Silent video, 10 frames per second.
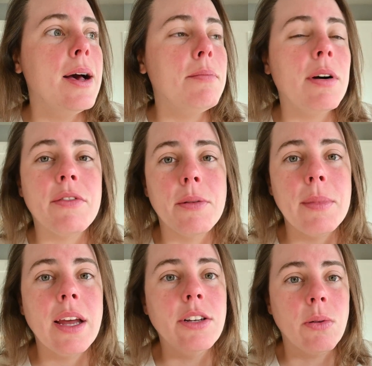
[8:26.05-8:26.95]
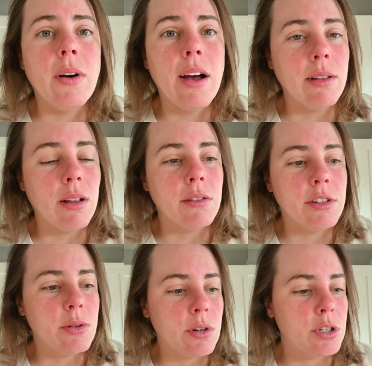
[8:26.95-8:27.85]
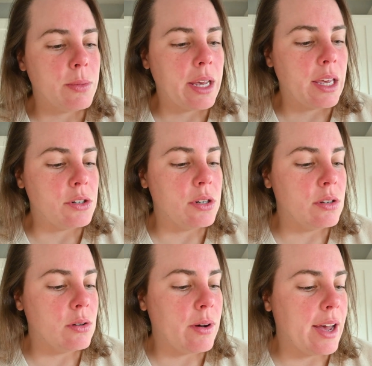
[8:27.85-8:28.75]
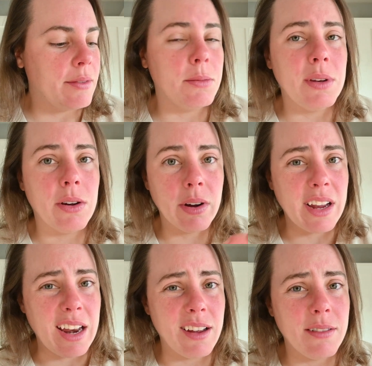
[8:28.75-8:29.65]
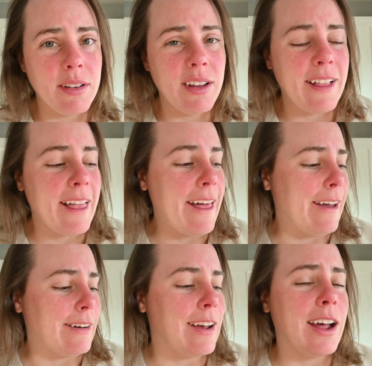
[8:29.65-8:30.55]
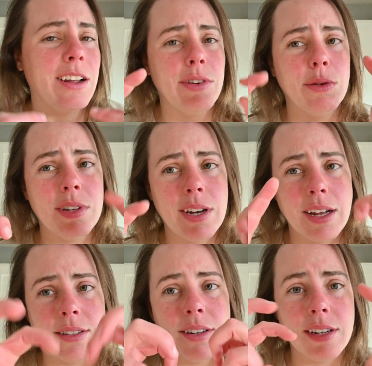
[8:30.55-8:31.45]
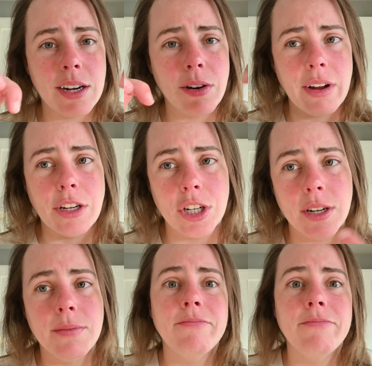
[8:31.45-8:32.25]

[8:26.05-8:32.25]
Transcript: But for me, I don't have a lot of storage in my kitchen, so I have to be creative and kind of use it as decoration.